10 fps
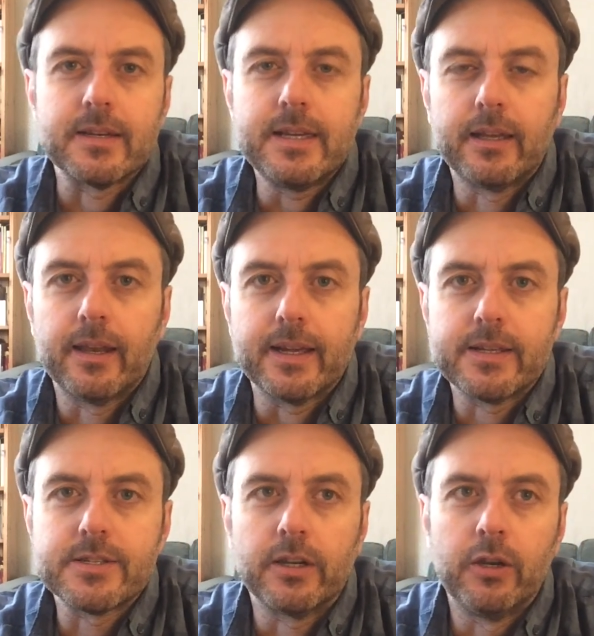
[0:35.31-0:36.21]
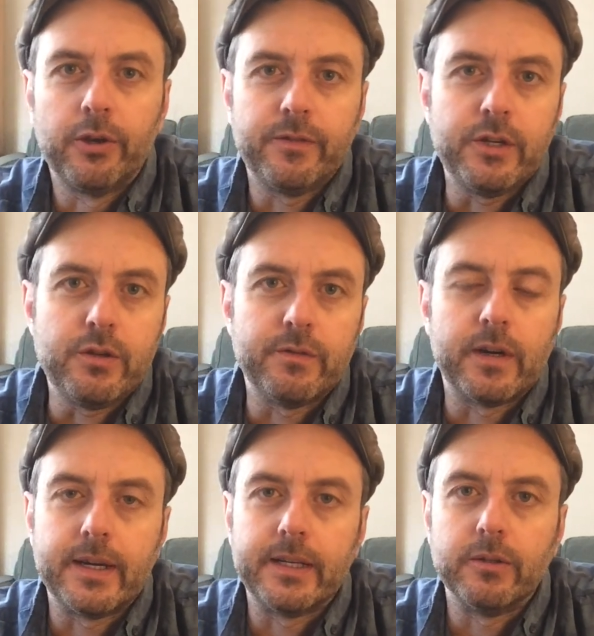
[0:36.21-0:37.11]
He collects a lot of new
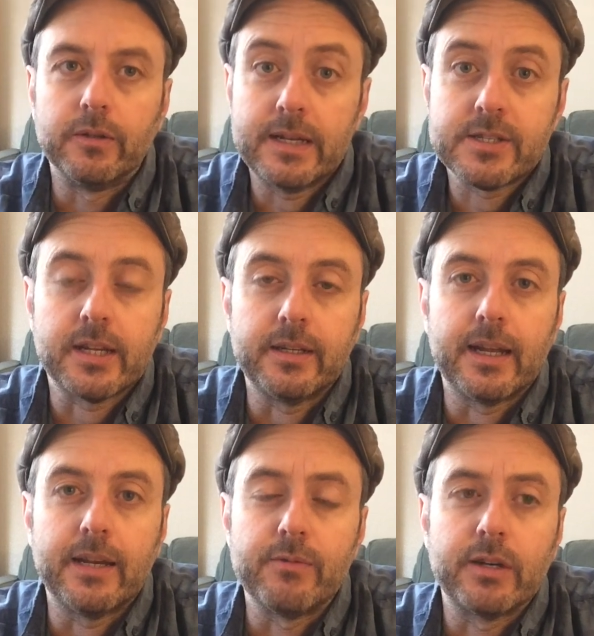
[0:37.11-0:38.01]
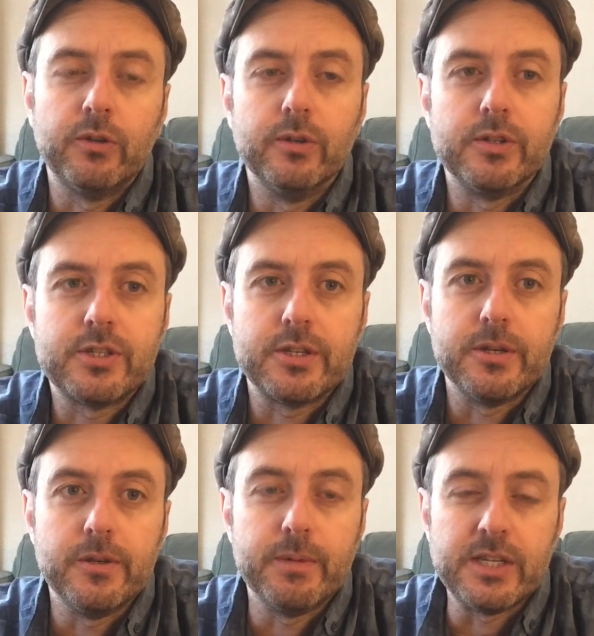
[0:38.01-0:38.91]
vinyl and second-hand records
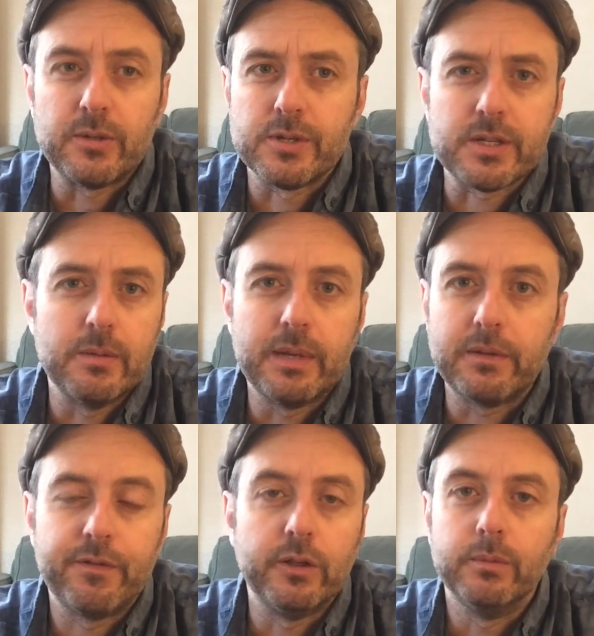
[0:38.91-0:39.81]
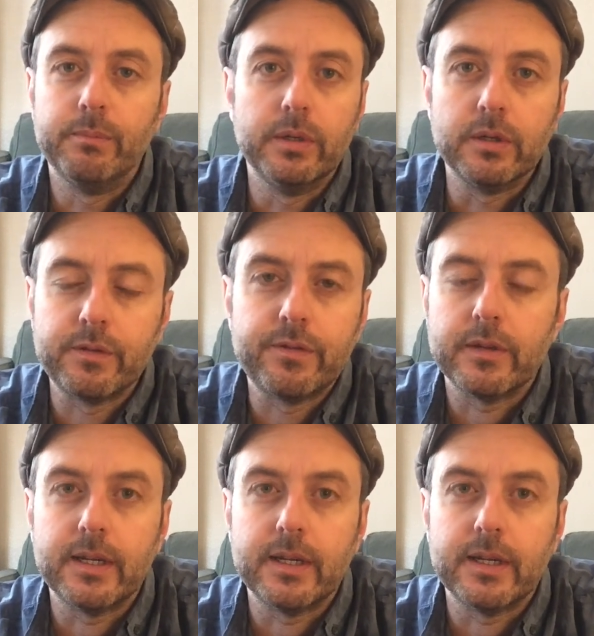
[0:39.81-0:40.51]
too, but he's also a big film buff,